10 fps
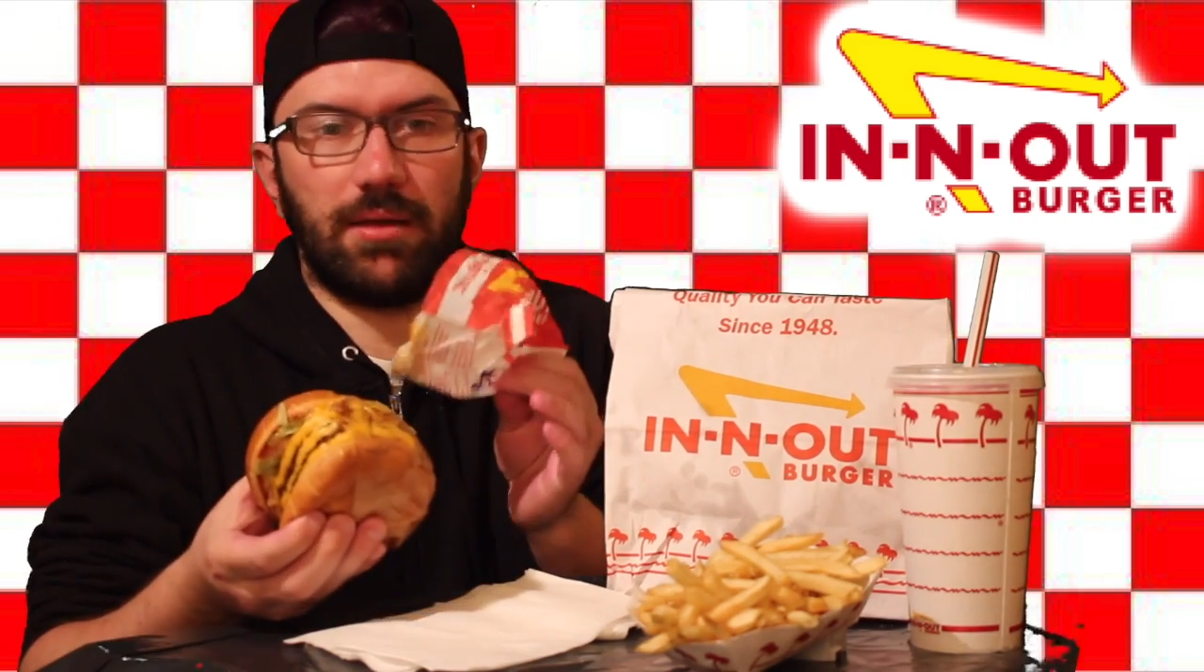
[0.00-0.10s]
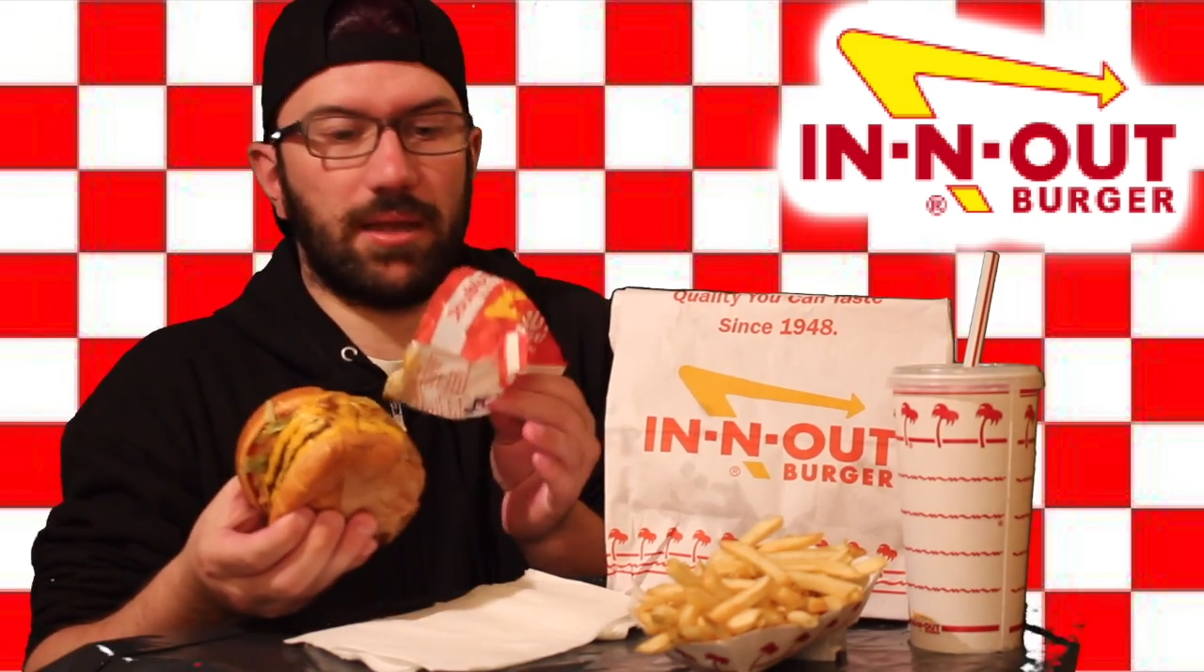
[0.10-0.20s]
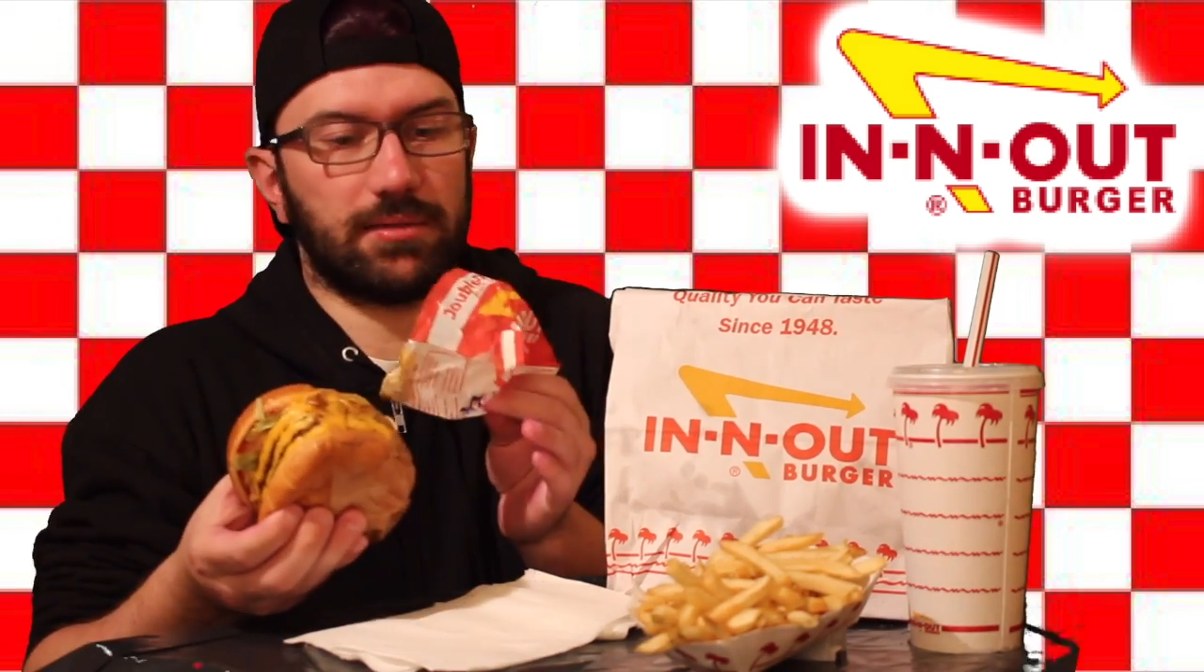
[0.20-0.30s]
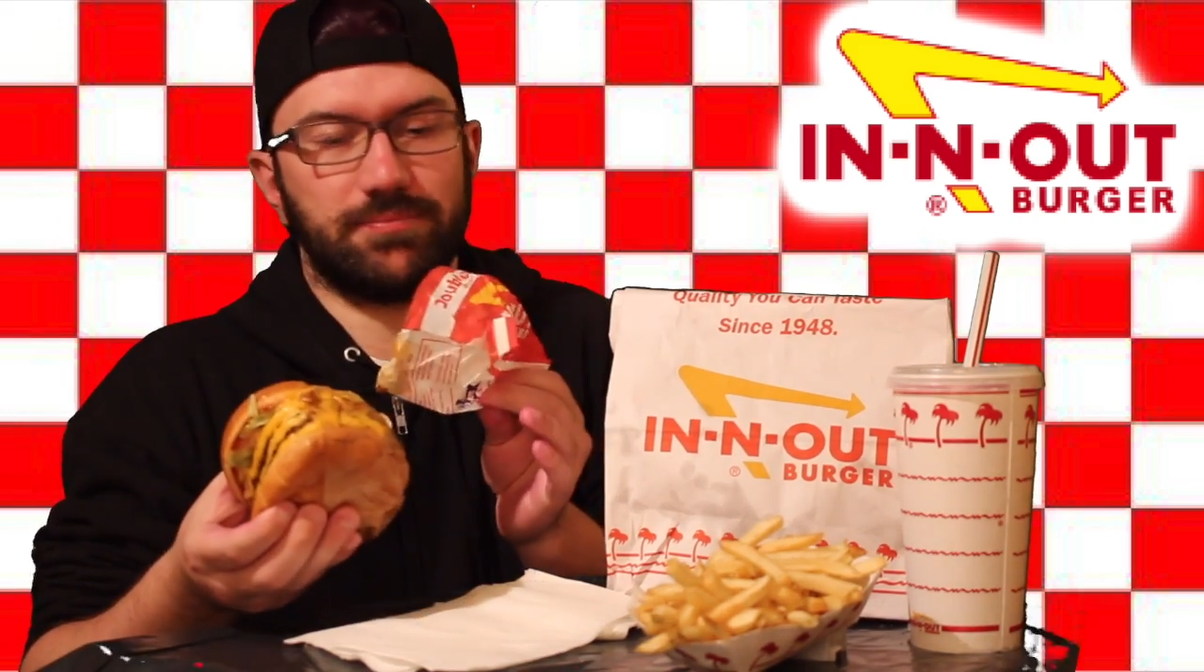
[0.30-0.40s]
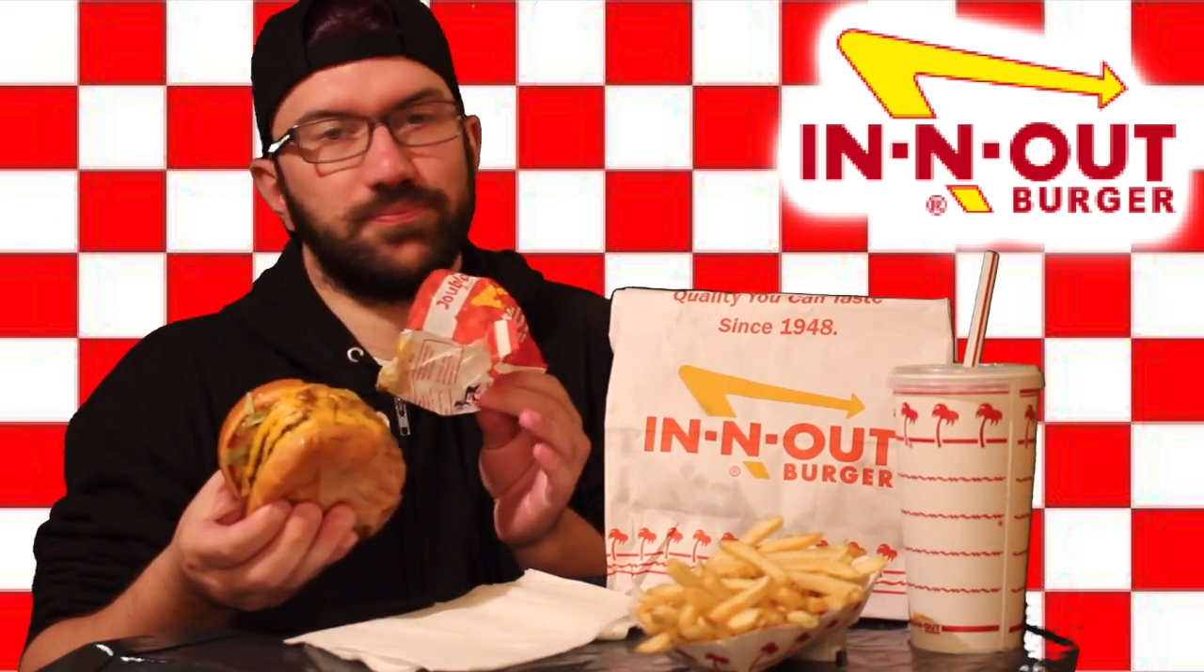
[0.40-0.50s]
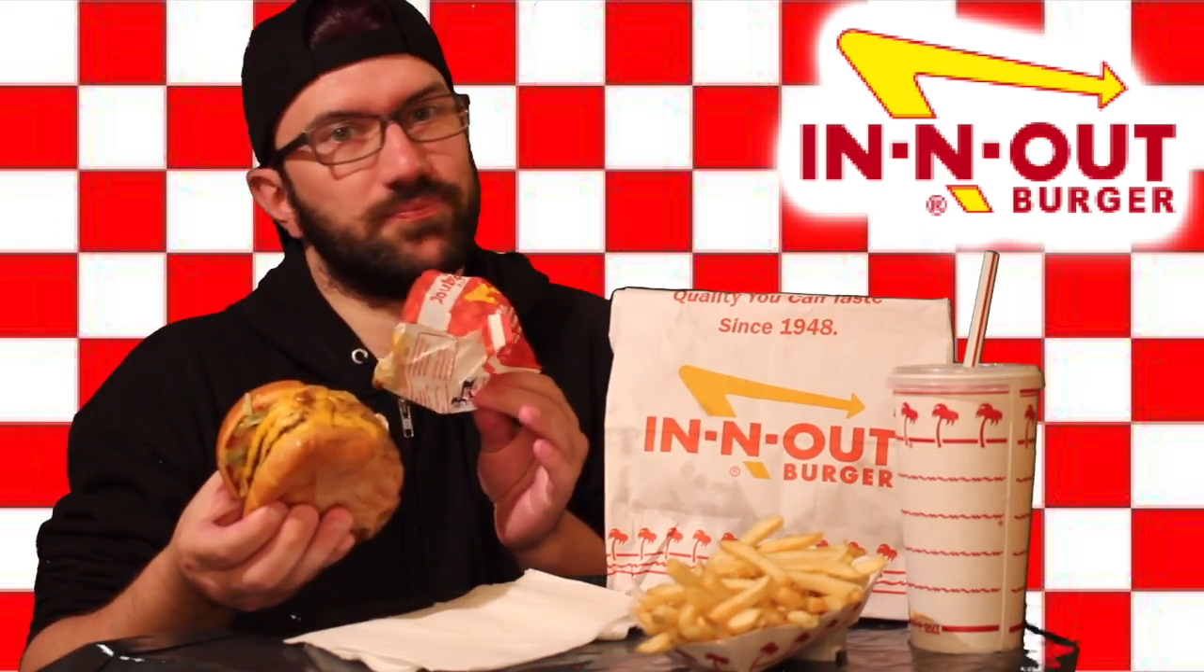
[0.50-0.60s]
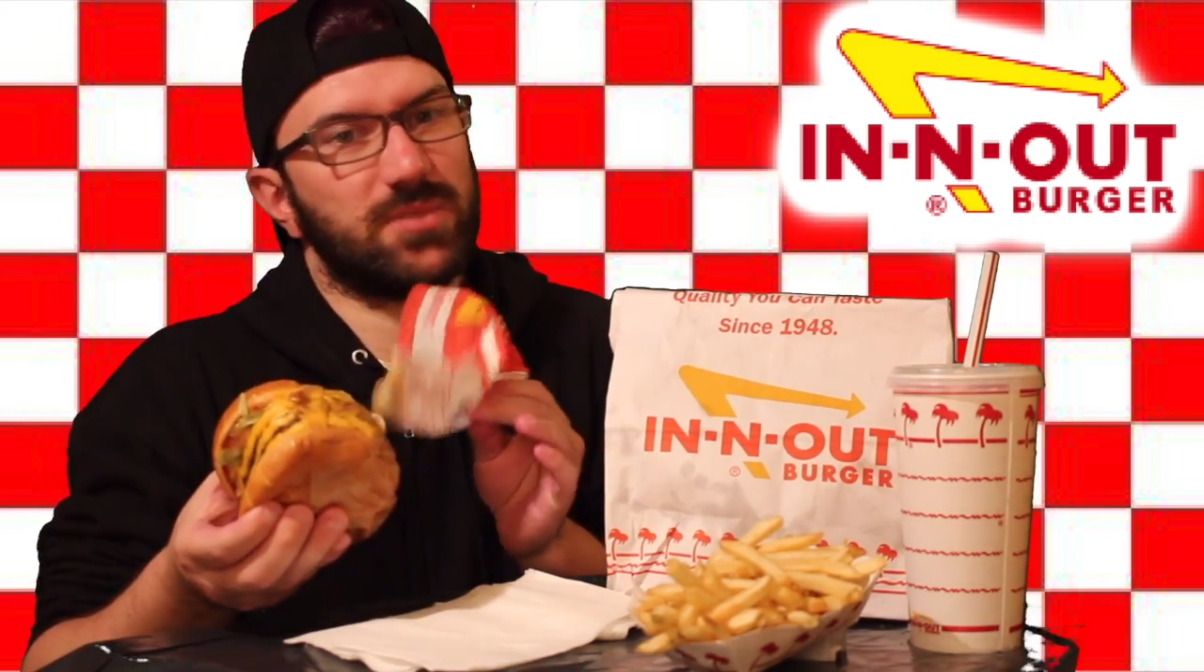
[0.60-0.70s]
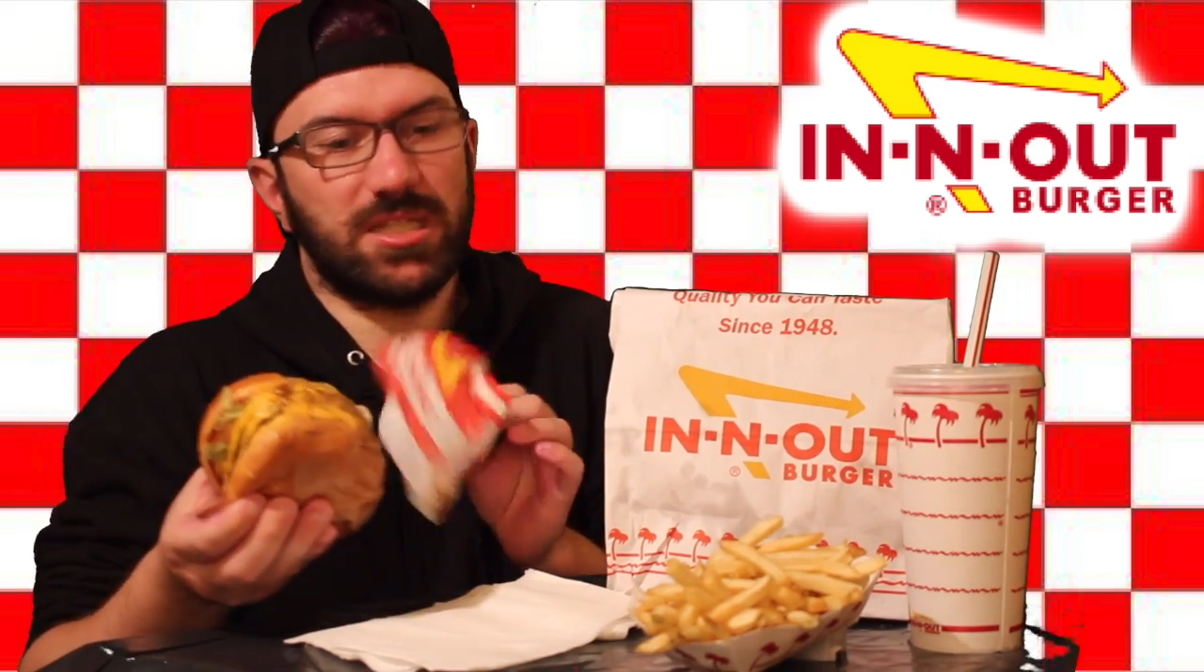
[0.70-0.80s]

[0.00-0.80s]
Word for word: I like, mmm,